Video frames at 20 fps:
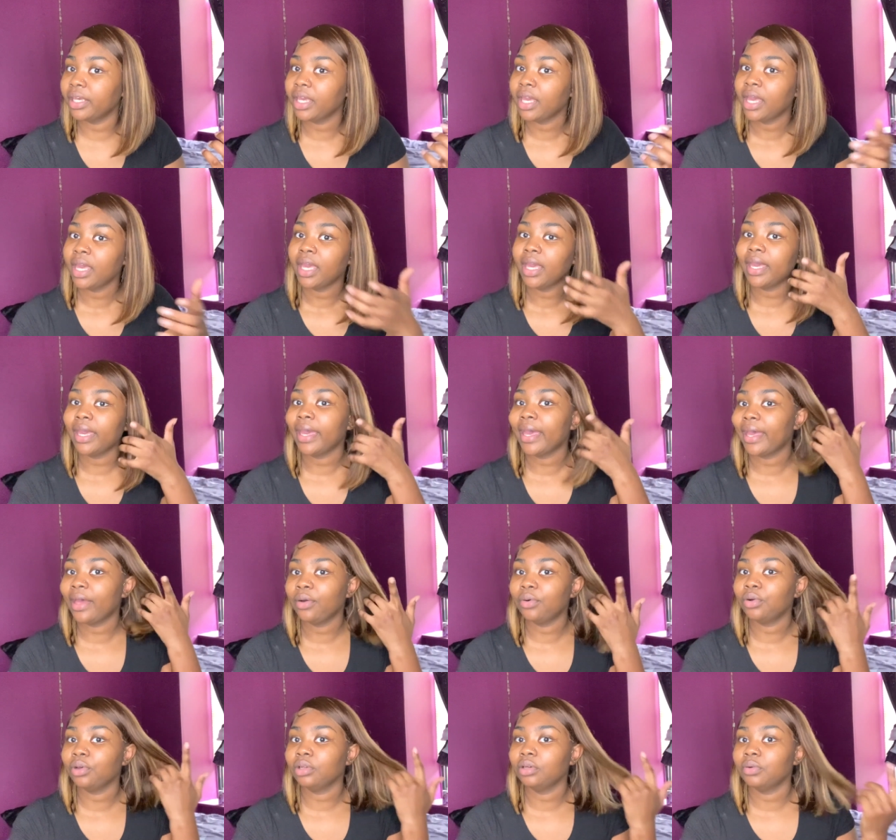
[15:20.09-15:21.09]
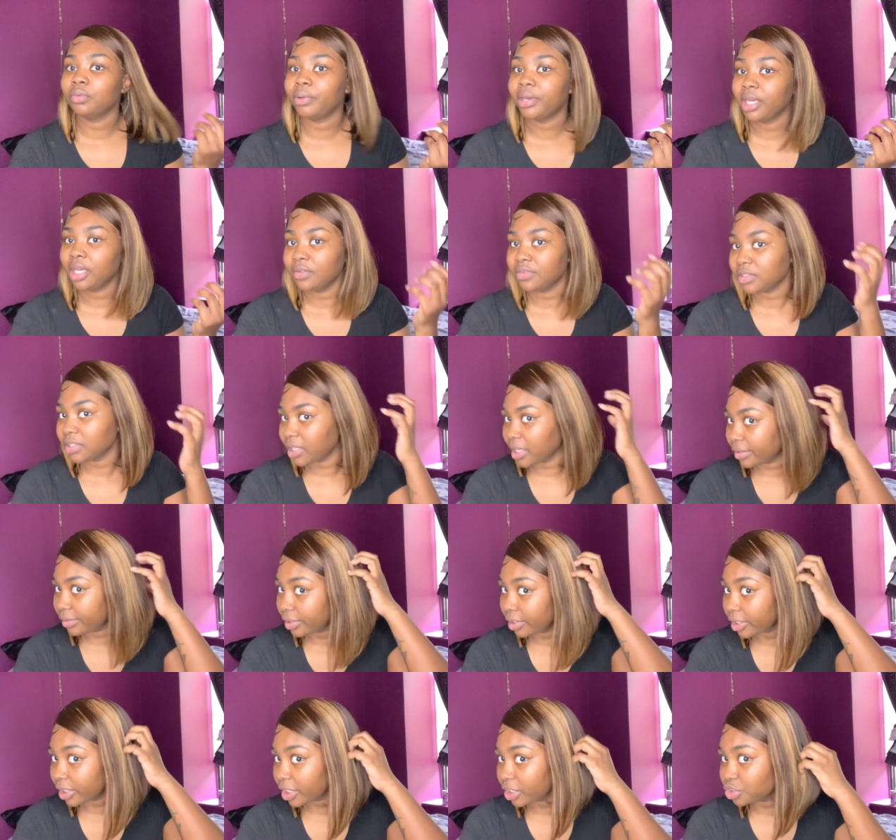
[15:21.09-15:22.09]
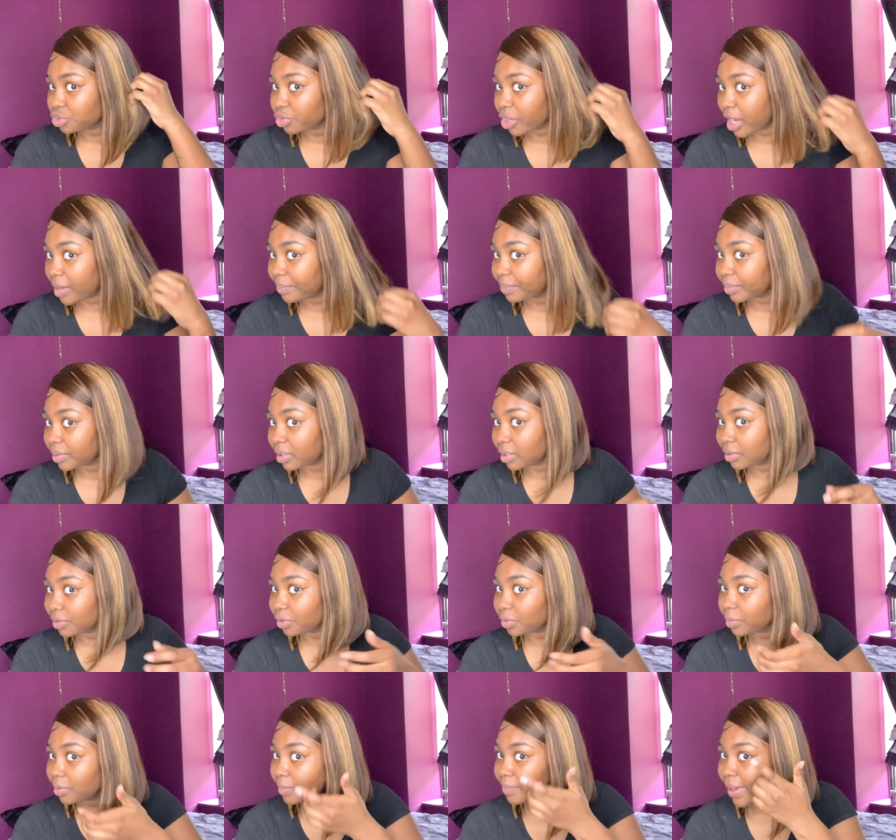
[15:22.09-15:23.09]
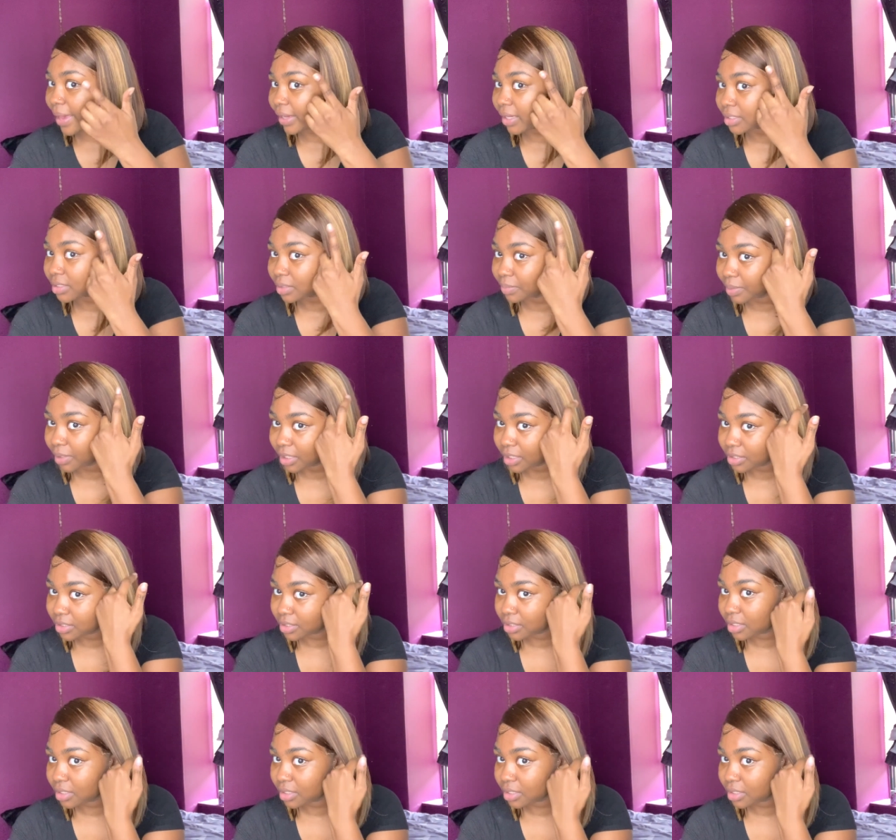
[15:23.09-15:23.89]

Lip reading: it had all on waves, and now look, it dropped a little bit back into place.